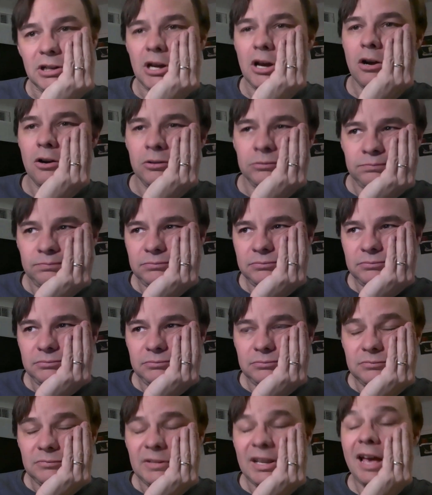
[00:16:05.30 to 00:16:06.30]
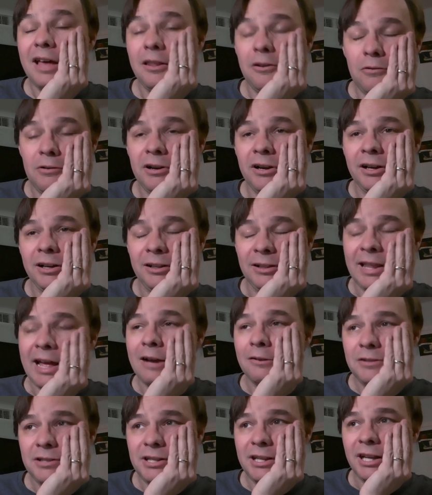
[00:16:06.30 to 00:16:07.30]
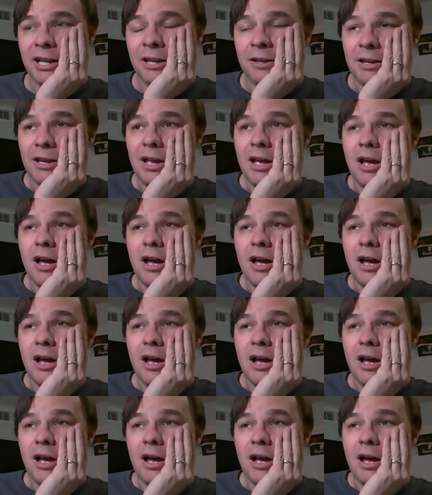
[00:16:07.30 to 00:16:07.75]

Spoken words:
Oh, now that we're on Cloud City.